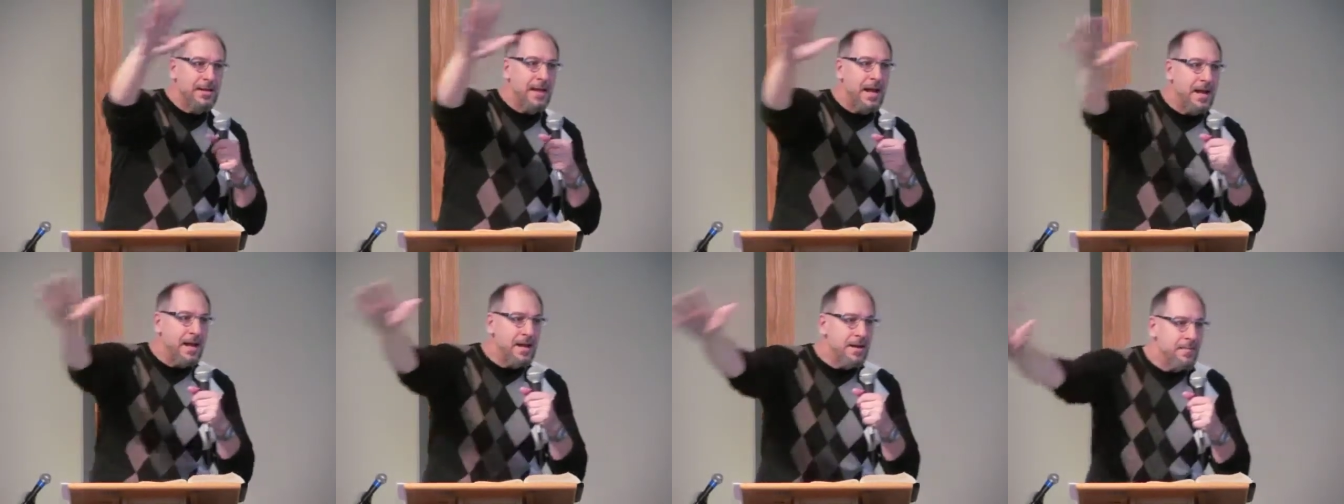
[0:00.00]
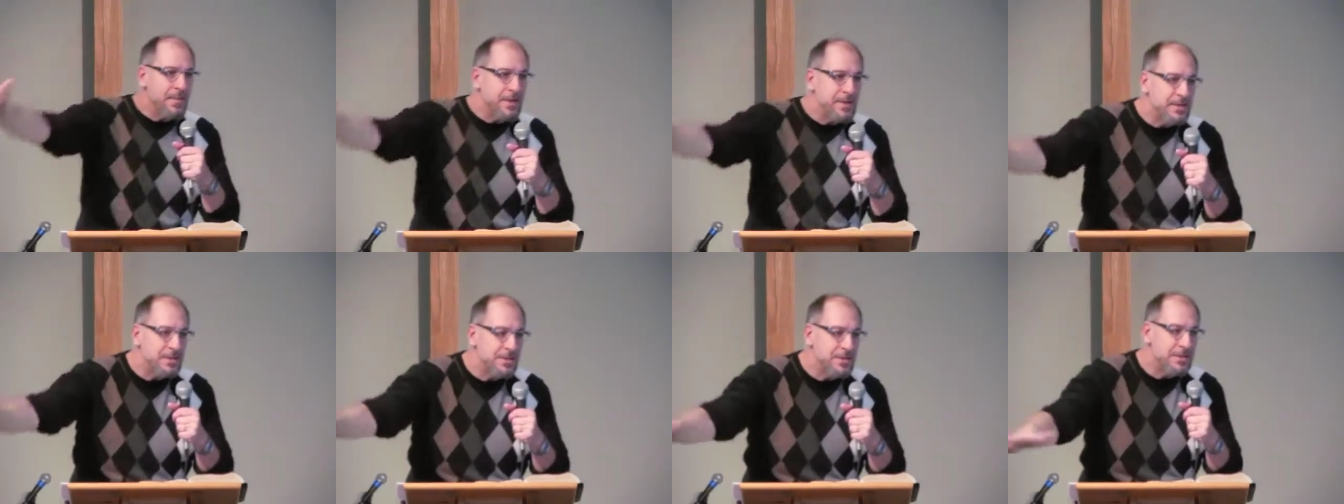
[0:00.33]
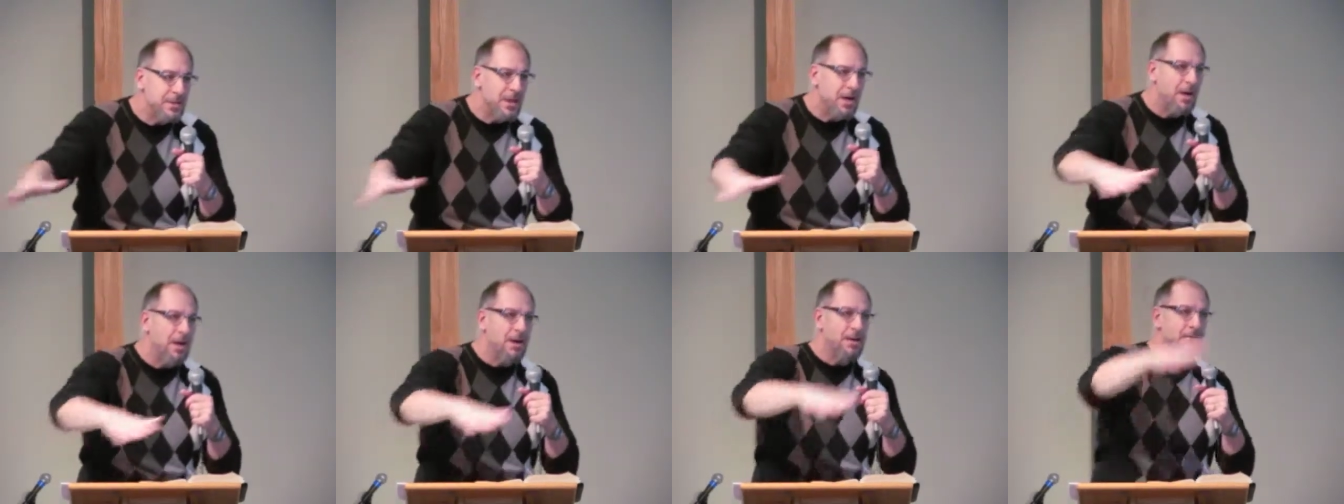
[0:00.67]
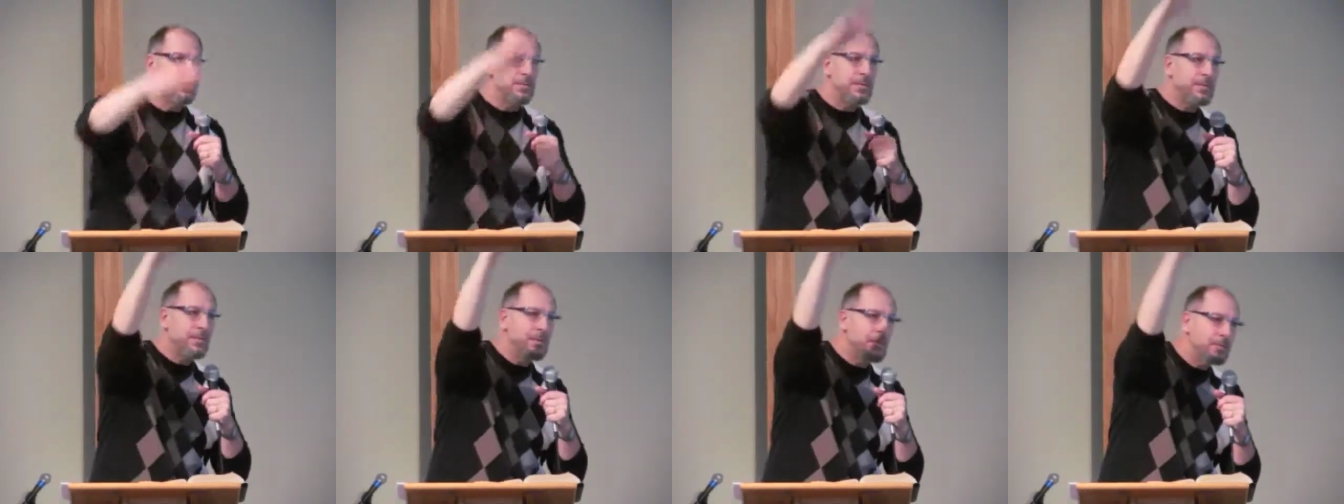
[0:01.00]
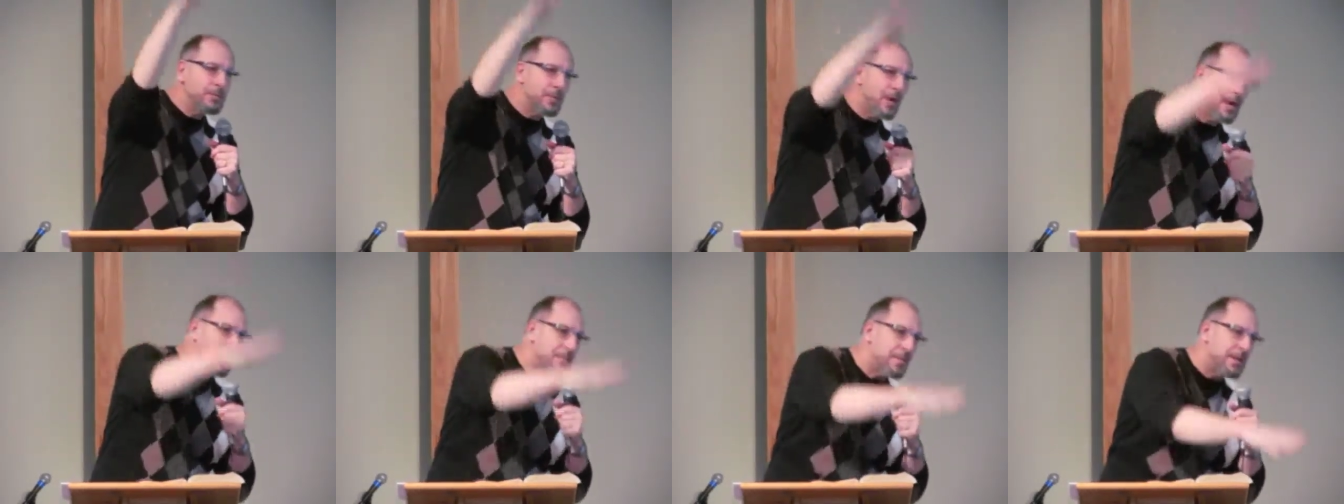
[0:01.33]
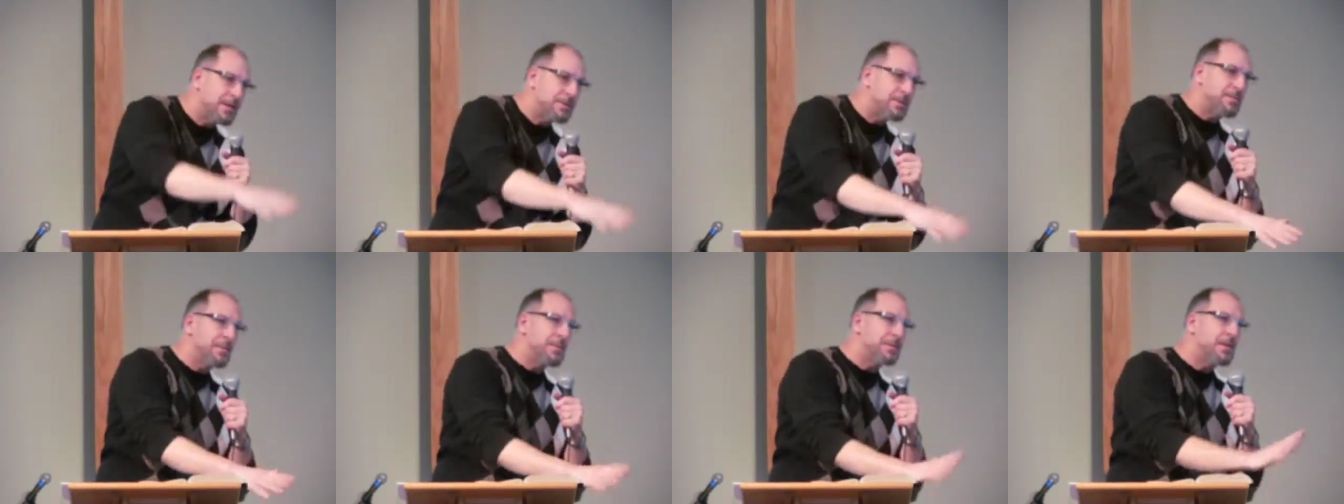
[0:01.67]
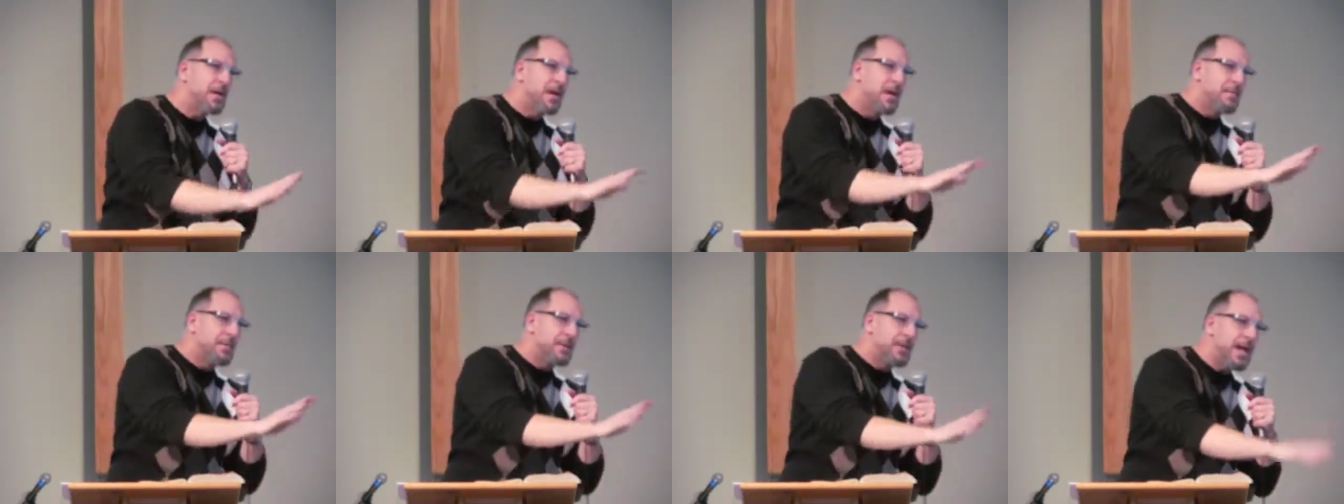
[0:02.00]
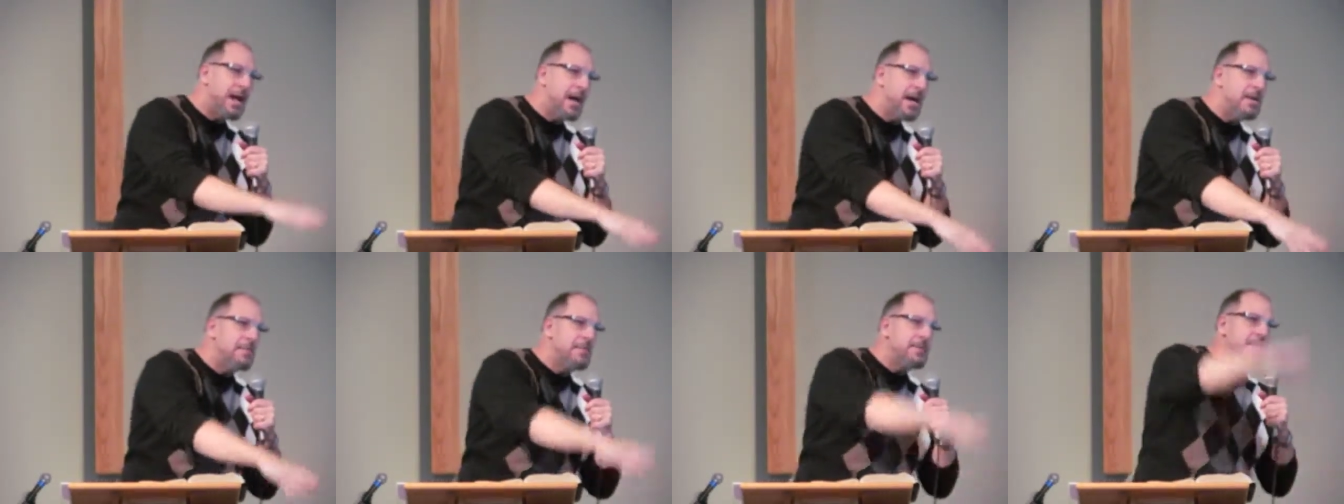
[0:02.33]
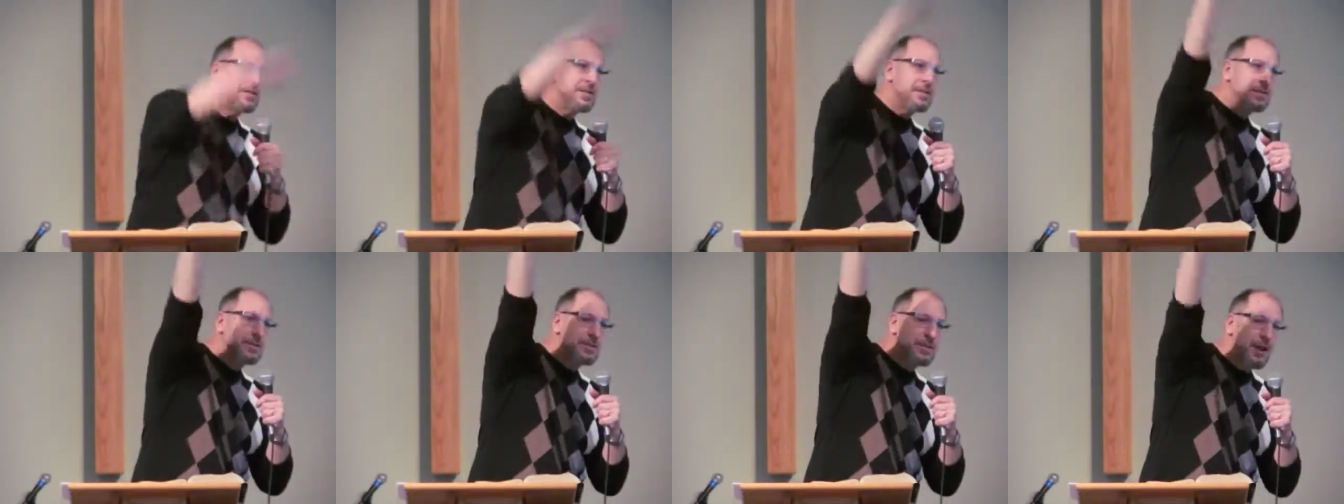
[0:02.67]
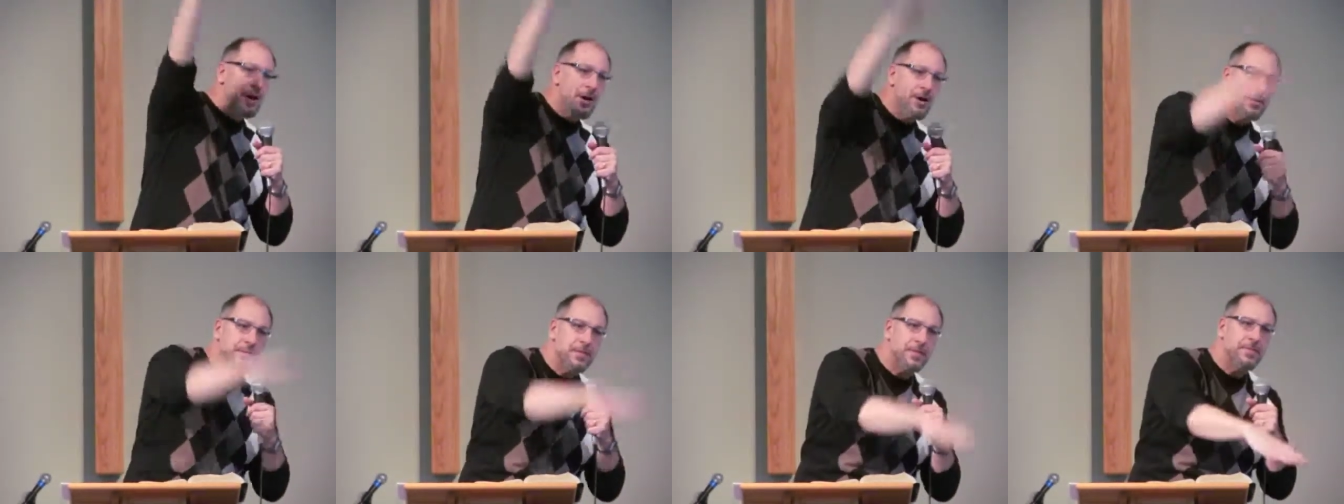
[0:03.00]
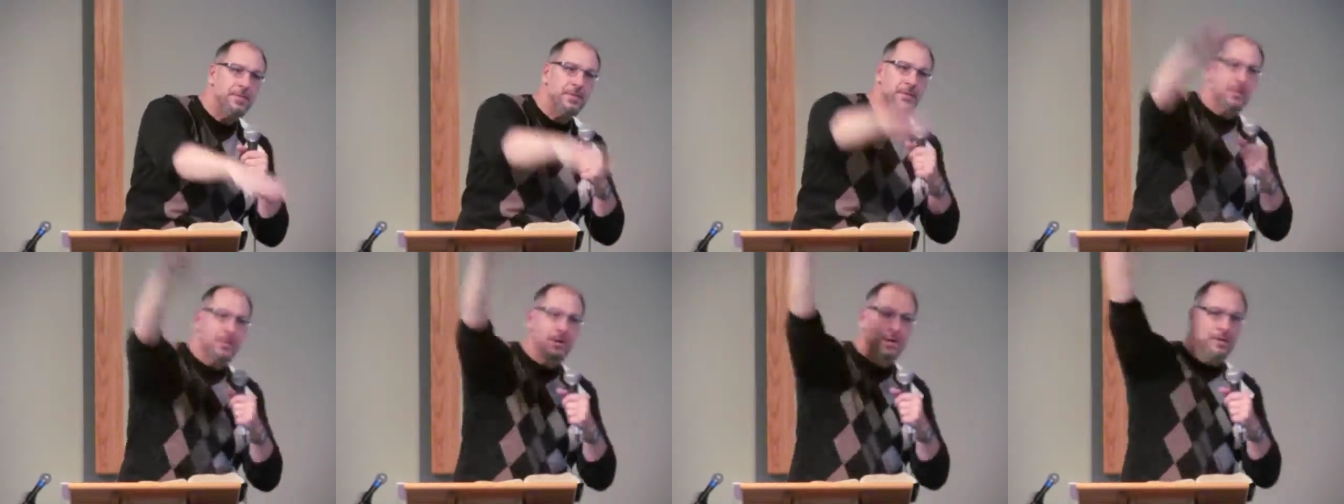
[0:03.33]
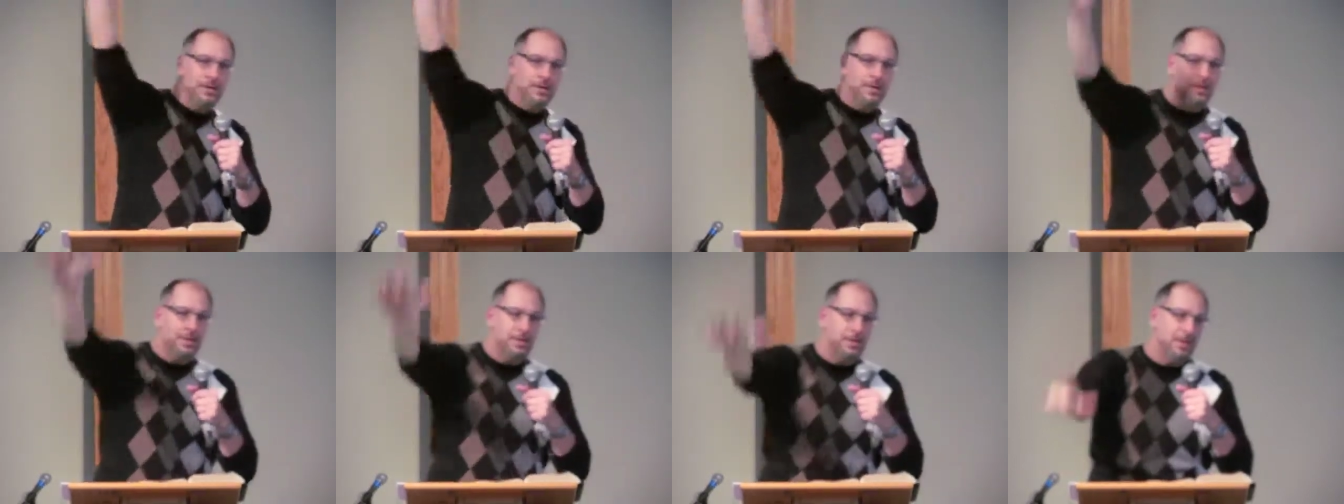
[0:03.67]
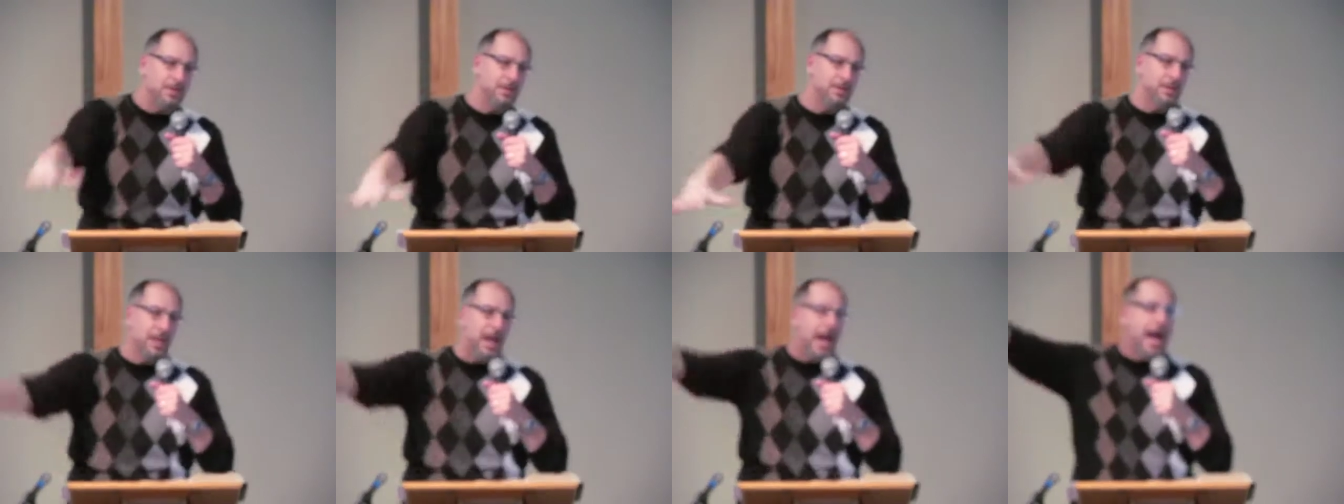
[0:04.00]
The enemy is in charge. We won't talk about it too much, but the enemy is in charge of the, the, the,